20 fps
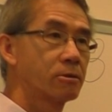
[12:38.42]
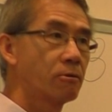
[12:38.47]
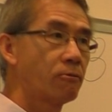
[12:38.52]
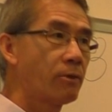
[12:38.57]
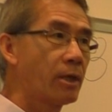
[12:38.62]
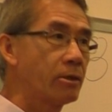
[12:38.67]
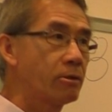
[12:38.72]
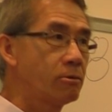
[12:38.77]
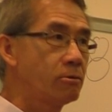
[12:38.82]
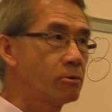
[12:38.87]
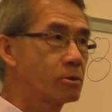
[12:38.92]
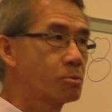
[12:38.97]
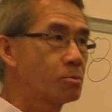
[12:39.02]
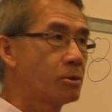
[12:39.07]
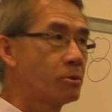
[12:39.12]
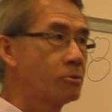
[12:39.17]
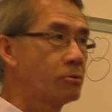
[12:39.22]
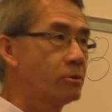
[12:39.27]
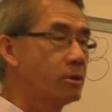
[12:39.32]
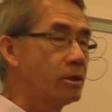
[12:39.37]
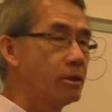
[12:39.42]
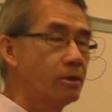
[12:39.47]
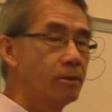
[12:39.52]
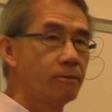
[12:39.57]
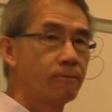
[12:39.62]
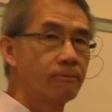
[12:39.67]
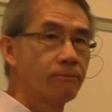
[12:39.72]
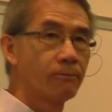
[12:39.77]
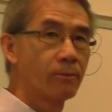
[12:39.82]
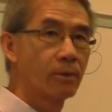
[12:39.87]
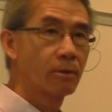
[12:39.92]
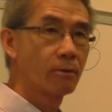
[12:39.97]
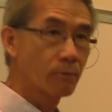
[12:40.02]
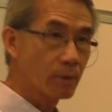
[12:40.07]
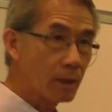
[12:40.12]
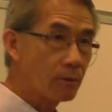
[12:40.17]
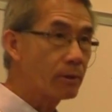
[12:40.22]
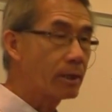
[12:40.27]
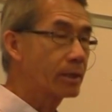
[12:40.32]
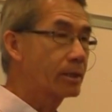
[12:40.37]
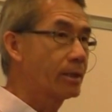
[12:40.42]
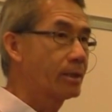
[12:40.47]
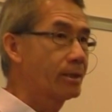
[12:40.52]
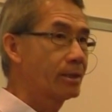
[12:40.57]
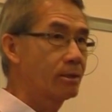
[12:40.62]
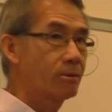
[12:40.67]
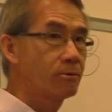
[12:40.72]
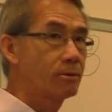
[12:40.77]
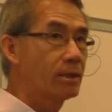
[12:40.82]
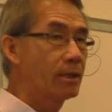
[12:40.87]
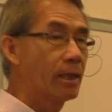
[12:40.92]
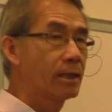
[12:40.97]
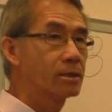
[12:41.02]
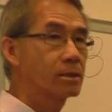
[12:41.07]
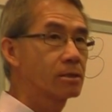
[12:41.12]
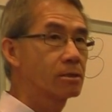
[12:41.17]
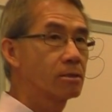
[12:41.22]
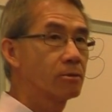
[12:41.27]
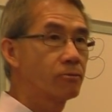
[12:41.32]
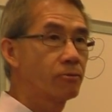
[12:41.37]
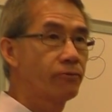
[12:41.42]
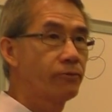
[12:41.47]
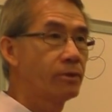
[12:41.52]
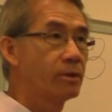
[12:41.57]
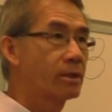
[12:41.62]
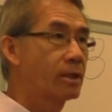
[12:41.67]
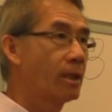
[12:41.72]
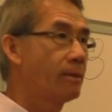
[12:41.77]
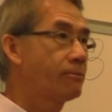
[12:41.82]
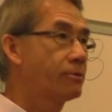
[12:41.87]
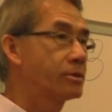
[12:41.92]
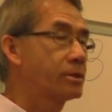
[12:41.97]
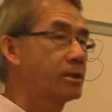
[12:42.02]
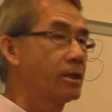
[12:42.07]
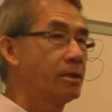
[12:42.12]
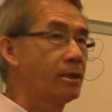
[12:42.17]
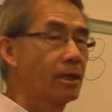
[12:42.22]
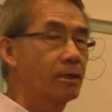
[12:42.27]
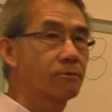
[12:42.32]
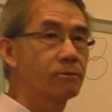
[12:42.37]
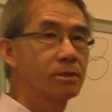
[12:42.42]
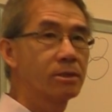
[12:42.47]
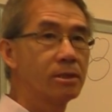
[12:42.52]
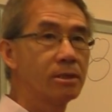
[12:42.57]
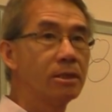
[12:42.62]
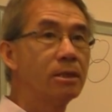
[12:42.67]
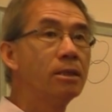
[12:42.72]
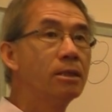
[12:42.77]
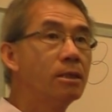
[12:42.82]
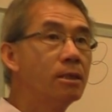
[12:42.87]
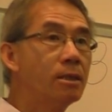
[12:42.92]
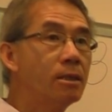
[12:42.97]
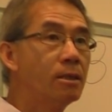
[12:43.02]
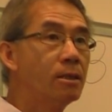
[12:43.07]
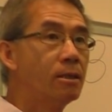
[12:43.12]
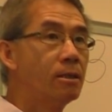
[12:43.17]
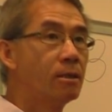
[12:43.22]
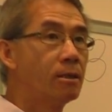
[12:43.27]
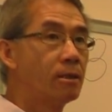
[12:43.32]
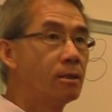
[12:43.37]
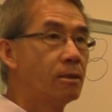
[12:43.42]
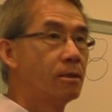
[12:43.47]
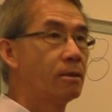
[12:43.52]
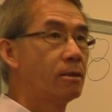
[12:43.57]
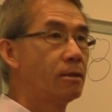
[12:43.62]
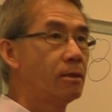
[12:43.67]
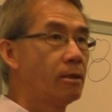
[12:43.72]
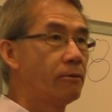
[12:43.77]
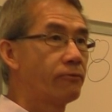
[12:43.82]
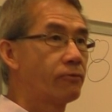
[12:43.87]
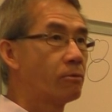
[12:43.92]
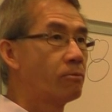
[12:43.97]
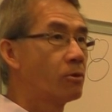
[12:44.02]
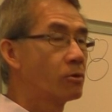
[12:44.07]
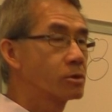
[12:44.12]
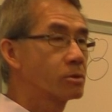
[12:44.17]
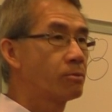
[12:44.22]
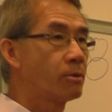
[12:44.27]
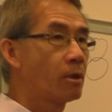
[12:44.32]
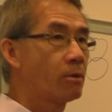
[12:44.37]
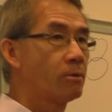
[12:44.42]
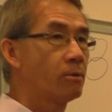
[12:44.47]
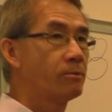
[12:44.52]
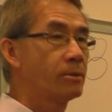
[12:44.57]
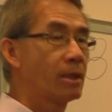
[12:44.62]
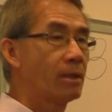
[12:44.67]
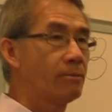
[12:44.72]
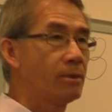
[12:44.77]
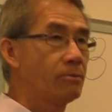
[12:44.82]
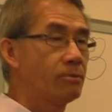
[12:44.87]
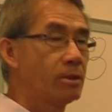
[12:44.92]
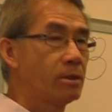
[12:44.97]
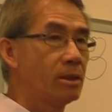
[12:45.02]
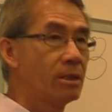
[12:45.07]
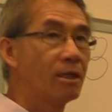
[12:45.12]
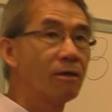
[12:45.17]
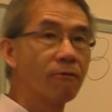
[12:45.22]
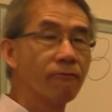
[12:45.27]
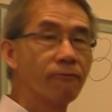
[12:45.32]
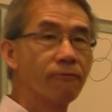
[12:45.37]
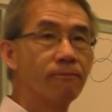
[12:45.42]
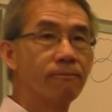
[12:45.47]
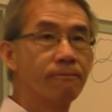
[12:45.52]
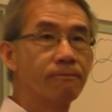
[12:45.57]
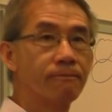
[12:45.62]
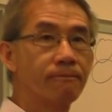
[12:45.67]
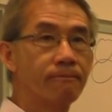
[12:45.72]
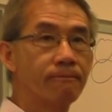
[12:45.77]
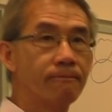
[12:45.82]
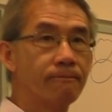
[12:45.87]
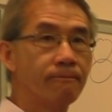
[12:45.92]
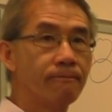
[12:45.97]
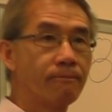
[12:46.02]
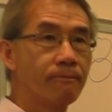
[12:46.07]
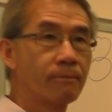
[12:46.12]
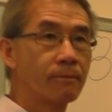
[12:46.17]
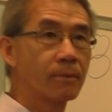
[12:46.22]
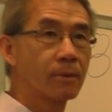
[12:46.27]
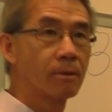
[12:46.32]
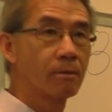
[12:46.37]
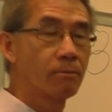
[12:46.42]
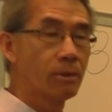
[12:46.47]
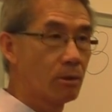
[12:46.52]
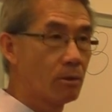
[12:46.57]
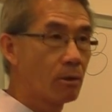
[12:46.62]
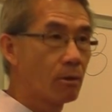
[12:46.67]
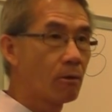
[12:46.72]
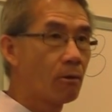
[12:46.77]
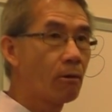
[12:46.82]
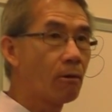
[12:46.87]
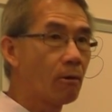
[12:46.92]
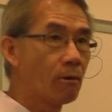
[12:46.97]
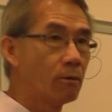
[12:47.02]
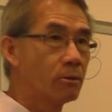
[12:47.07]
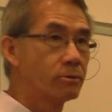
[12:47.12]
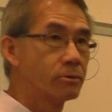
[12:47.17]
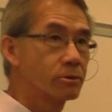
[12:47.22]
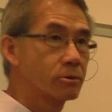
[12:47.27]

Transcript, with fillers: So why do you use Bernoulli? Well, I can get to the answer within 10% accuracy. And for most problems, that may be enough. But not all.